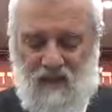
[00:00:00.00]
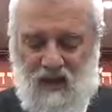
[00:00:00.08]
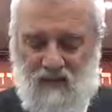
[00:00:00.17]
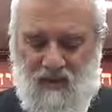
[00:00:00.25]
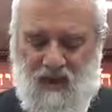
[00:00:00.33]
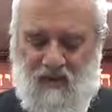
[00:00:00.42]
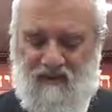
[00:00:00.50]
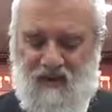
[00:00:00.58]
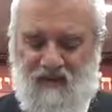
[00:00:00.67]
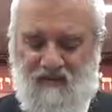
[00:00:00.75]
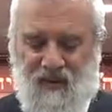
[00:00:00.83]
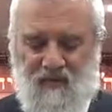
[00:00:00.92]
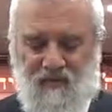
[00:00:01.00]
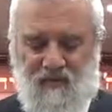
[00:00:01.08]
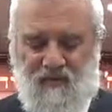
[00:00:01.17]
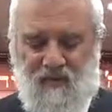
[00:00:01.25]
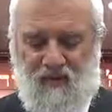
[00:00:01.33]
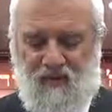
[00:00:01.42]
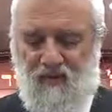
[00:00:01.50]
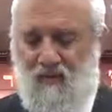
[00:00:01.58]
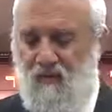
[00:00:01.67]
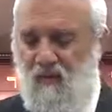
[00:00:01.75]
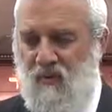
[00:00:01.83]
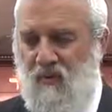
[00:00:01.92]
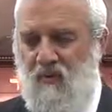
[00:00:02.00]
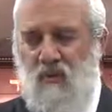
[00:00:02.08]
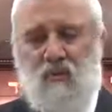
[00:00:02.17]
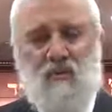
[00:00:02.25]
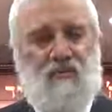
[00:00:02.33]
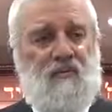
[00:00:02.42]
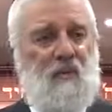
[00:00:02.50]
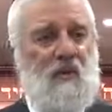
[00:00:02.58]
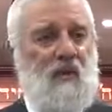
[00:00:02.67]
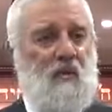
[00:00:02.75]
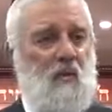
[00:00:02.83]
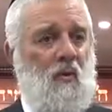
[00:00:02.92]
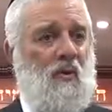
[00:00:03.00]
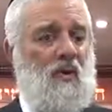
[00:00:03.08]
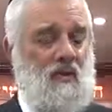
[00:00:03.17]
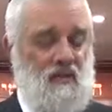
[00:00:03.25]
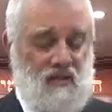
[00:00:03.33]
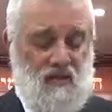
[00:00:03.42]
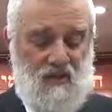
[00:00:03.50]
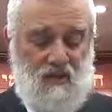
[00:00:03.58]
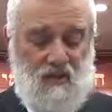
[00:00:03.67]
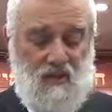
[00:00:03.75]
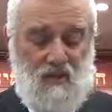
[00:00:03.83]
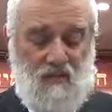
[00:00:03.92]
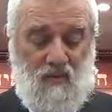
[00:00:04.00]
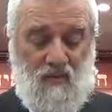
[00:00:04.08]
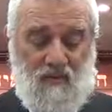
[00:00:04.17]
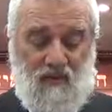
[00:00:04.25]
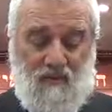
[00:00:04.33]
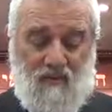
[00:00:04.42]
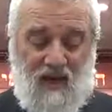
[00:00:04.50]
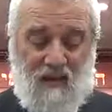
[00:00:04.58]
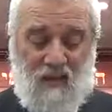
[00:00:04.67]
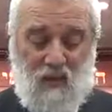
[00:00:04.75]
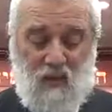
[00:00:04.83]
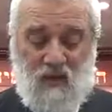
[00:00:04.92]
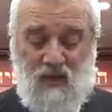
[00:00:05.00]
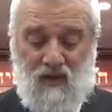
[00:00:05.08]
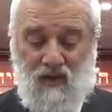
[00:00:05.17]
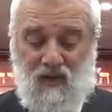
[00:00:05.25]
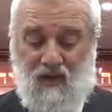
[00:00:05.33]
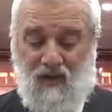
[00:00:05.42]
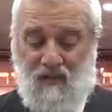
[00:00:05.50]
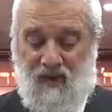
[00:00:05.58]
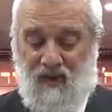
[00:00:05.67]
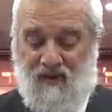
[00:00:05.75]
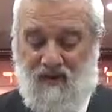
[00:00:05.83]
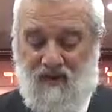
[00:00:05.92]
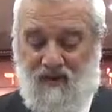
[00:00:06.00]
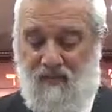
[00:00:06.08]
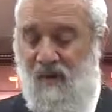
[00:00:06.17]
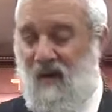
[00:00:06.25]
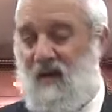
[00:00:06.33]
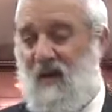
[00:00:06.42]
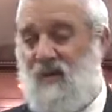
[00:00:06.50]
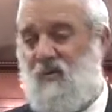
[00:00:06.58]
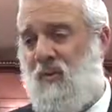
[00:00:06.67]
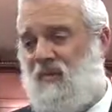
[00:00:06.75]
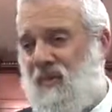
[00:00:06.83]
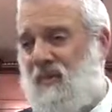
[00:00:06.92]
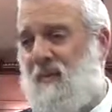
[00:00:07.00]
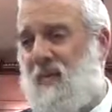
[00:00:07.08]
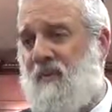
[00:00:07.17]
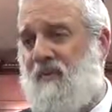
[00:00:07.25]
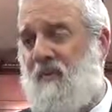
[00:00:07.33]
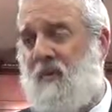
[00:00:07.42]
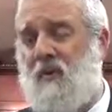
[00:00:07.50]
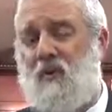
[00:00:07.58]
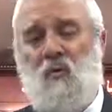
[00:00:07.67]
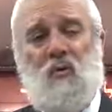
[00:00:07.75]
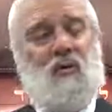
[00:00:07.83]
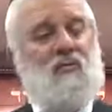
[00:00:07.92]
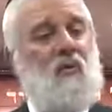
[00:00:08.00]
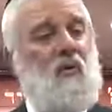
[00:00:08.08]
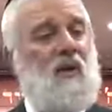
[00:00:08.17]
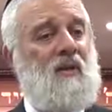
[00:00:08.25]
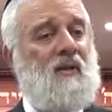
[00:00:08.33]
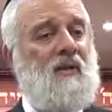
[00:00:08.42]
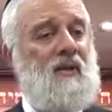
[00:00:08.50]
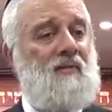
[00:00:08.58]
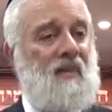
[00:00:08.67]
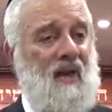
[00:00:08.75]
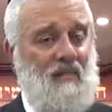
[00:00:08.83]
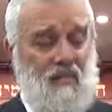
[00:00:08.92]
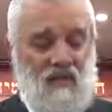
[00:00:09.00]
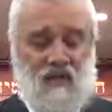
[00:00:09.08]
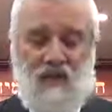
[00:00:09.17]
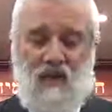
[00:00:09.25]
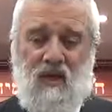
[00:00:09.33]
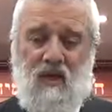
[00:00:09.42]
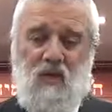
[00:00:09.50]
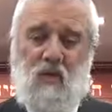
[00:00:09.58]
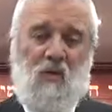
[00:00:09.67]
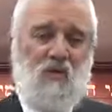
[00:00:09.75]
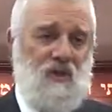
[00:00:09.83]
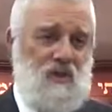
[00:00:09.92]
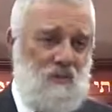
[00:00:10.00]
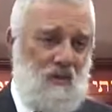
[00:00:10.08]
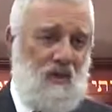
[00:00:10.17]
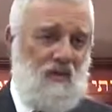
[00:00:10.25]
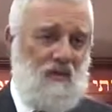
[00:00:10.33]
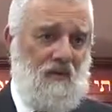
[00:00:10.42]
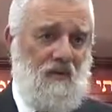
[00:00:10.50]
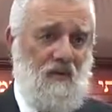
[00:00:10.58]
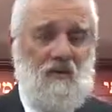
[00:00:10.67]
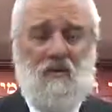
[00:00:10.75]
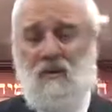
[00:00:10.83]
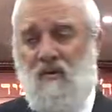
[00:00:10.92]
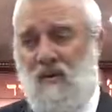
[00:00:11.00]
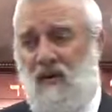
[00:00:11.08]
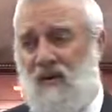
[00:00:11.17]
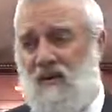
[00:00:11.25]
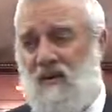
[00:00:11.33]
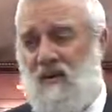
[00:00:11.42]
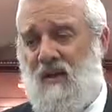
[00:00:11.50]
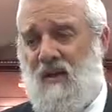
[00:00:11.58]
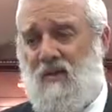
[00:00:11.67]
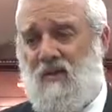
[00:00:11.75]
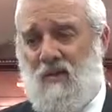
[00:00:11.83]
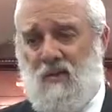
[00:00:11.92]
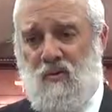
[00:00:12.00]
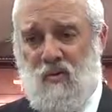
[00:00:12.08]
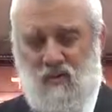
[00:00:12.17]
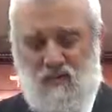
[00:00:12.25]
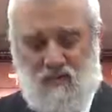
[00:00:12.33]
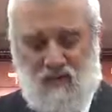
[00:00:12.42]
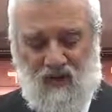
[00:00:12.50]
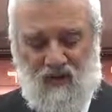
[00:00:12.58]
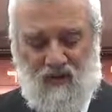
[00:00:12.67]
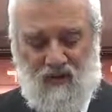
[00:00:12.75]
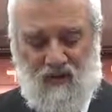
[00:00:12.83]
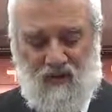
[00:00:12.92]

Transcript: with the 248 organs, because Ramach Pikudin and Ramach Evanim de Malkah. As we've explained before, the 248 commandments correspond or correlate to the 248